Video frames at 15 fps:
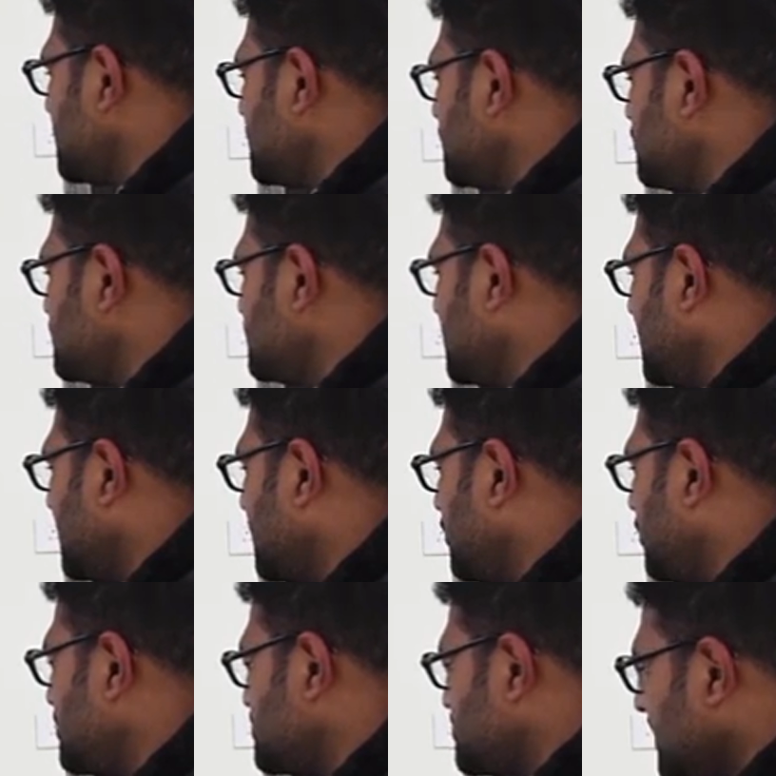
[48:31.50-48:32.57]
we use
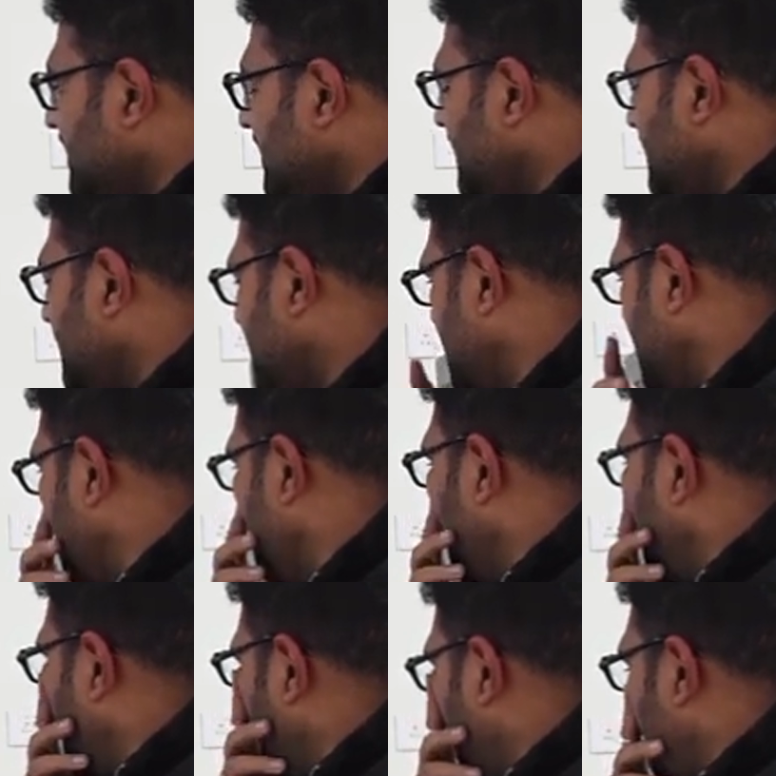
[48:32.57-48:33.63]
electrode gel here,
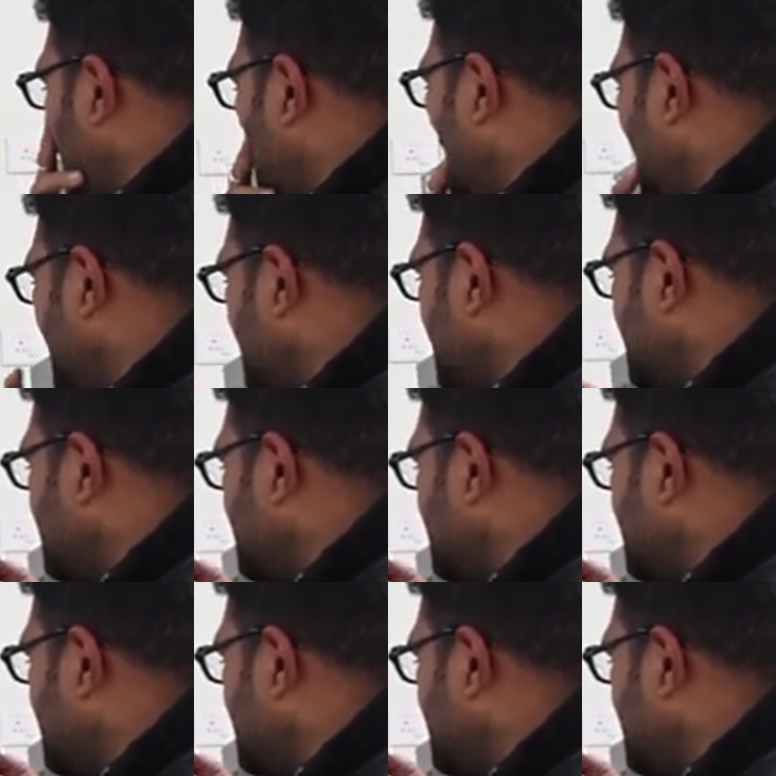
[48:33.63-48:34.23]
and